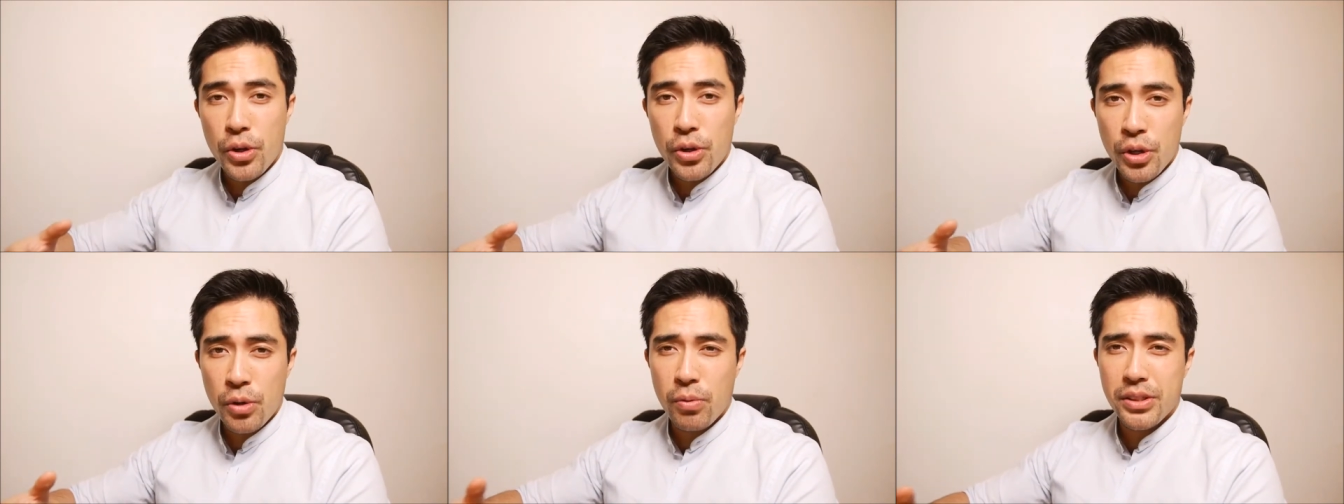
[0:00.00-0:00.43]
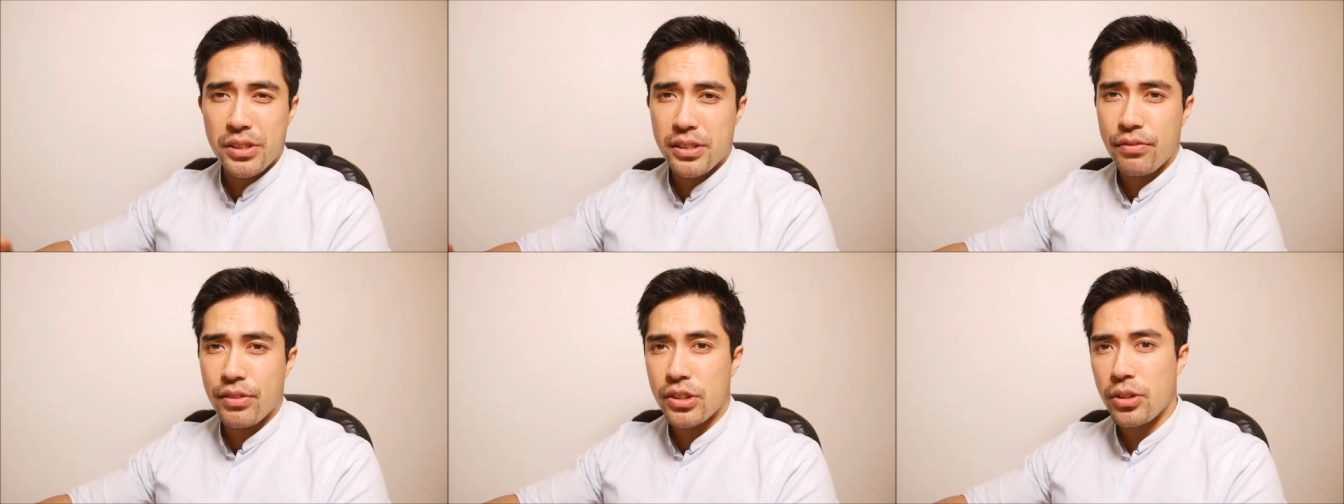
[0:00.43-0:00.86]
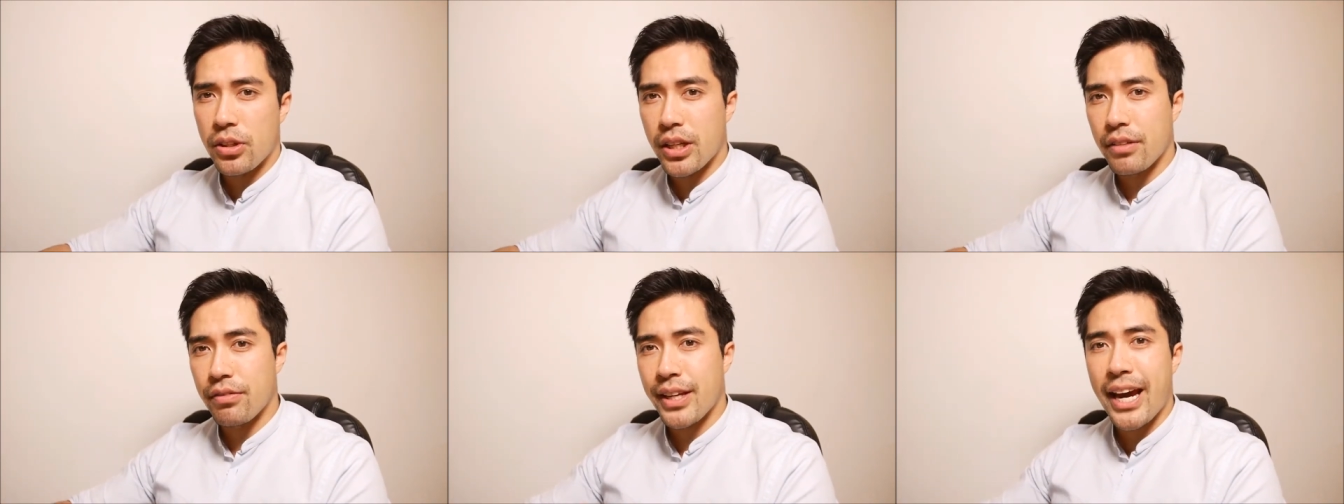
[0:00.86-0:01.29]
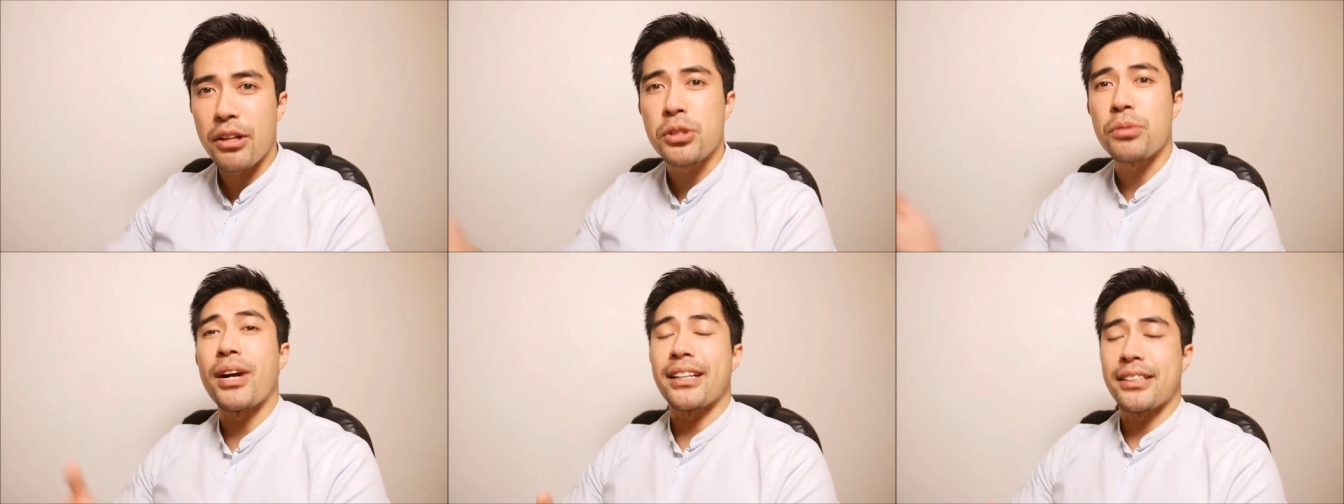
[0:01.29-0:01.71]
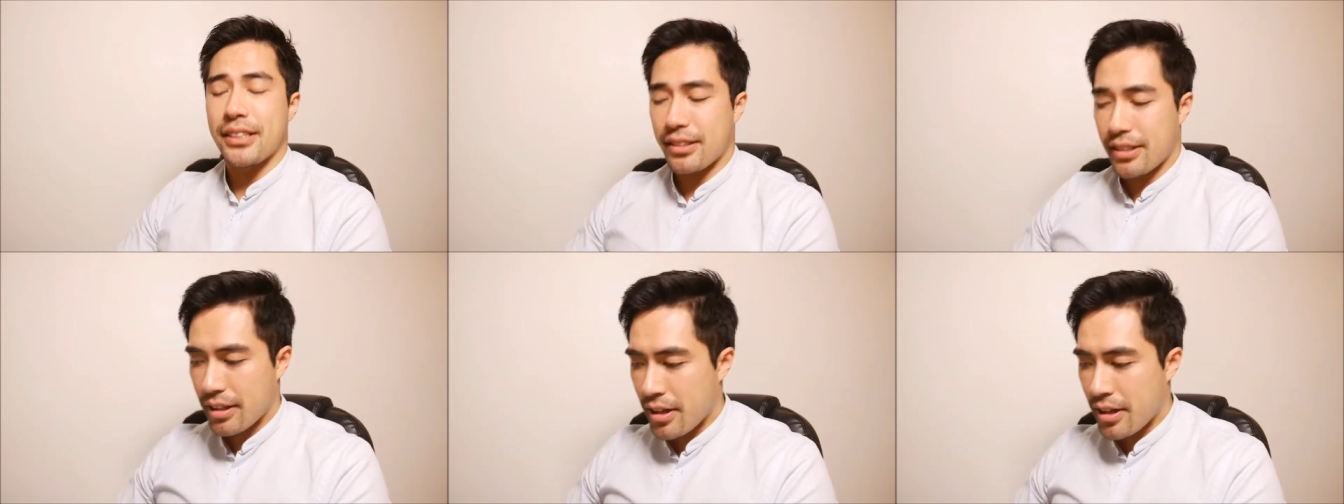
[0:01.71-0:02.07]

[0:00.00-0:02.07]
You don't want something to kind of counteract it.